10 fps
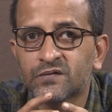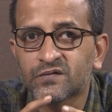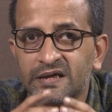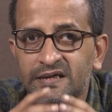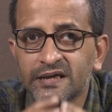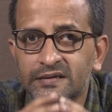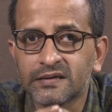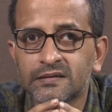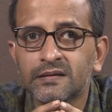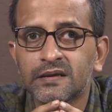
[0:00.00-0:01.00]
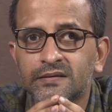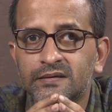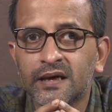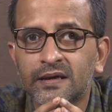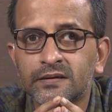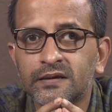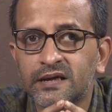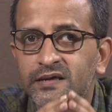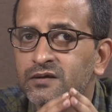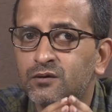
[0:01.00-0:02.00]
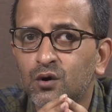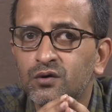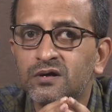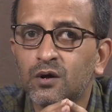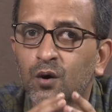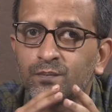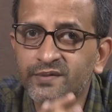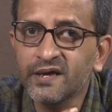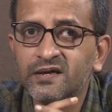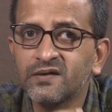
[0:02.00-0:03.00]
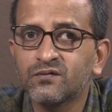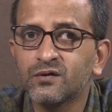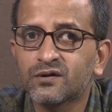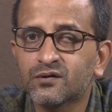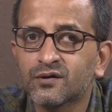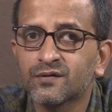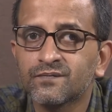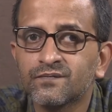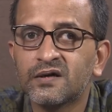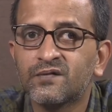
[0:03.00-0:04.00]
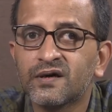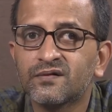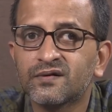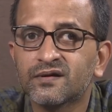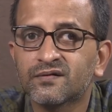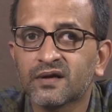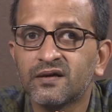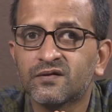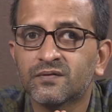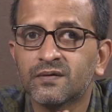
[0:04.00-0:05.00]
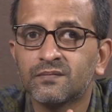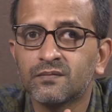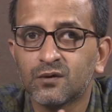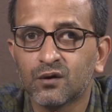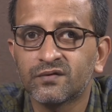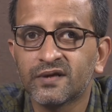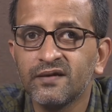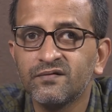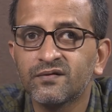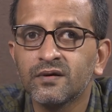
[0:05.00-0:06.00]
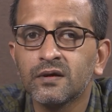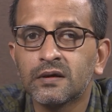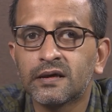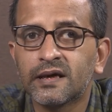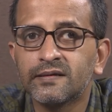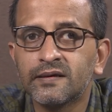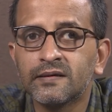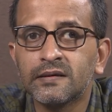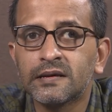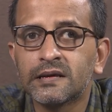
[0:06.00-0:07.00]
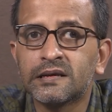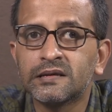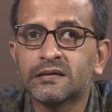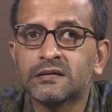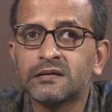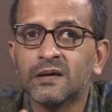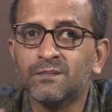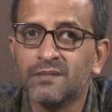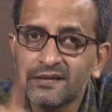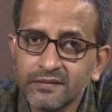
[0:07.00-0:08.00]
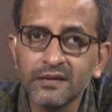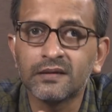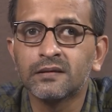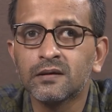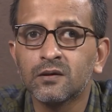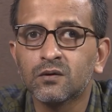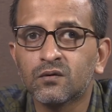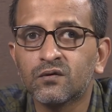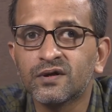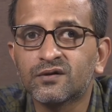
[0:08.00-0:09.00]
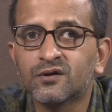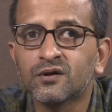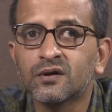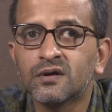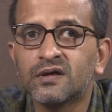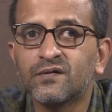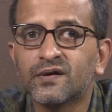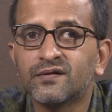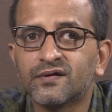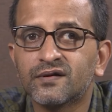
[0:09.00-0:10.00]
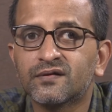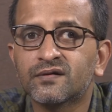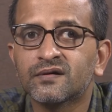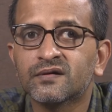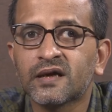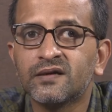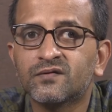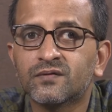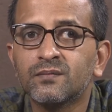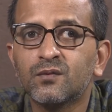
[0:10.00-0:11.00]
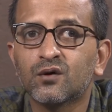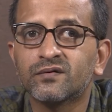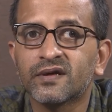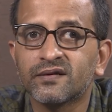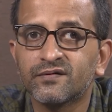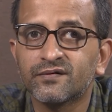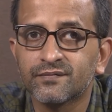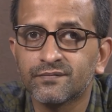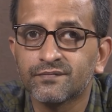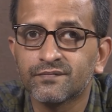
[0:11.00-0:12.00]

of contention that it is not the objective which uh, differentiates science from non-science, rather it is the method which differentiates science from non-science.